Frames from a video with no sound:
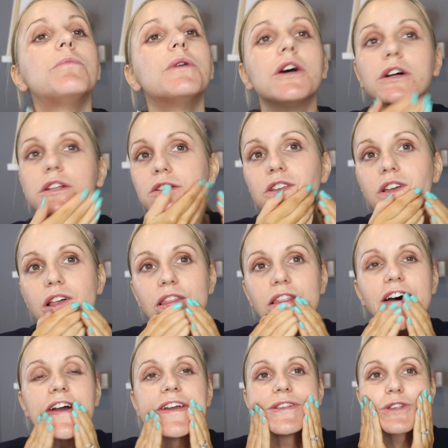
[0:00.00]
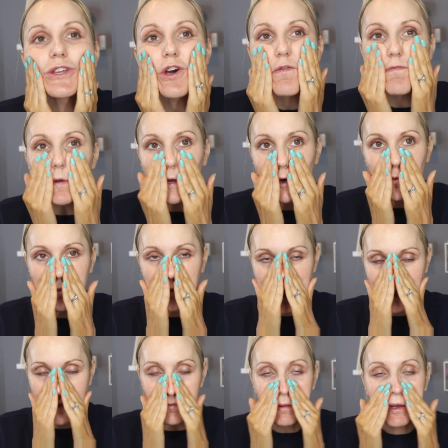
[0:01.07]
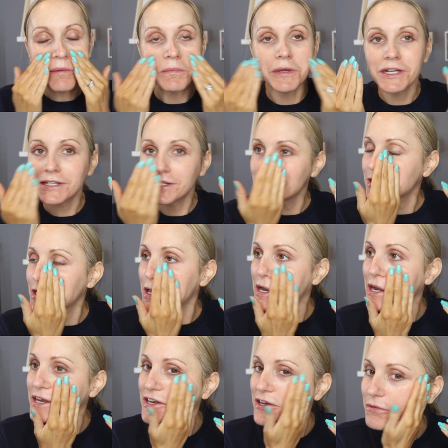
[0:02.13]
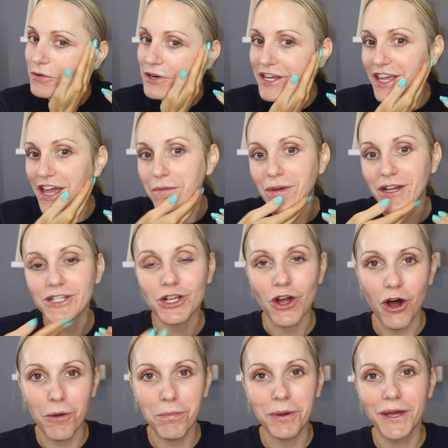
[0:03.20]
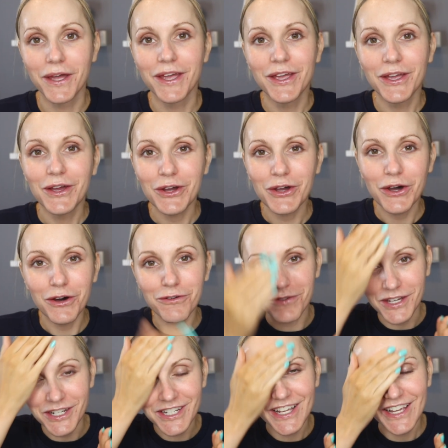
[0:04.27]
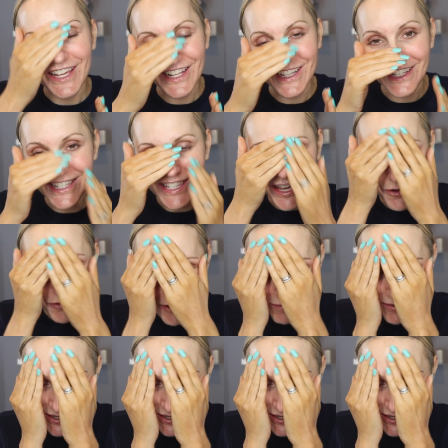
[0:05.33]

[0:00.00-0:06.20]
but that is covered up at the moment and I don't want to get my top covered in serum.